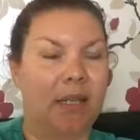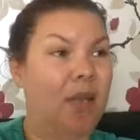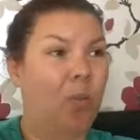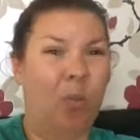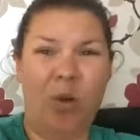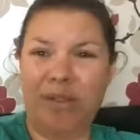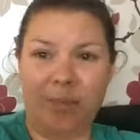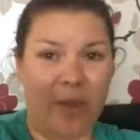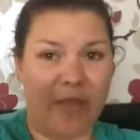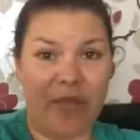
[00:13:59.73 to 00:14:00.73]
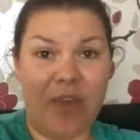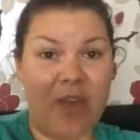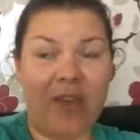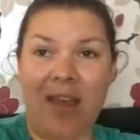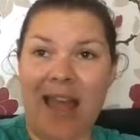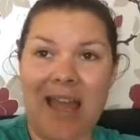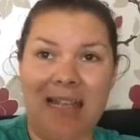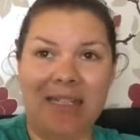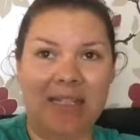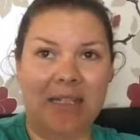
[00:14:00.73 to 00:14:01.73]
Wasn't my thing.
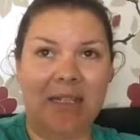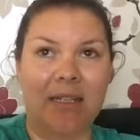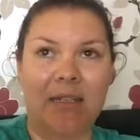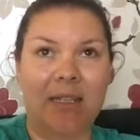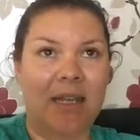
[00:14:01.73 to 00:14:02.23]
Hated it.